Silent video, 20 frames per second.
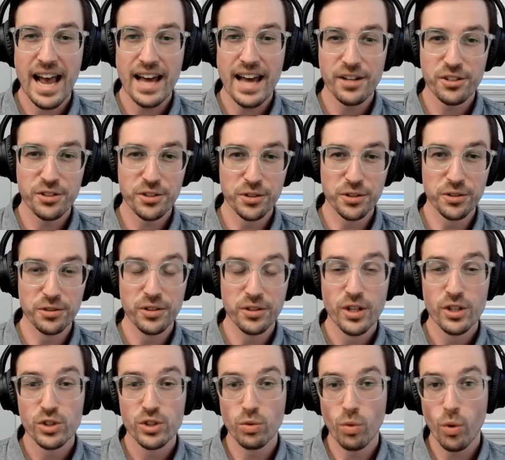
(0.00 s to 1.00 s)
attitude
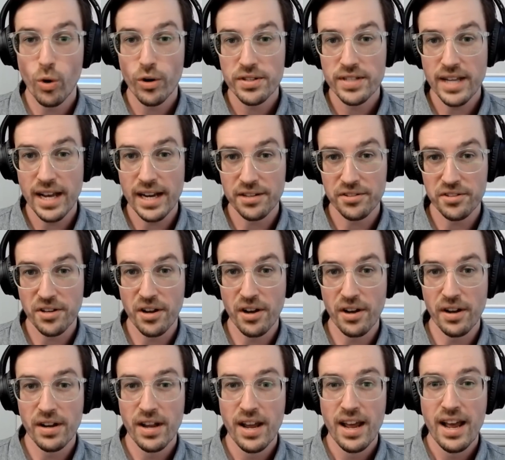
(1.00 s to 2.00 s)
mm. towards mm.
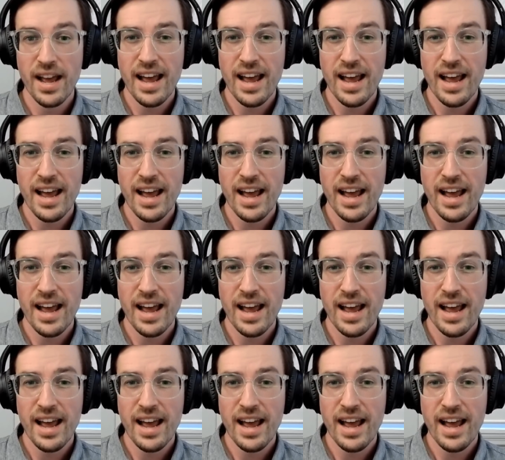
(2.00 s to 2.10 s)
Exxon,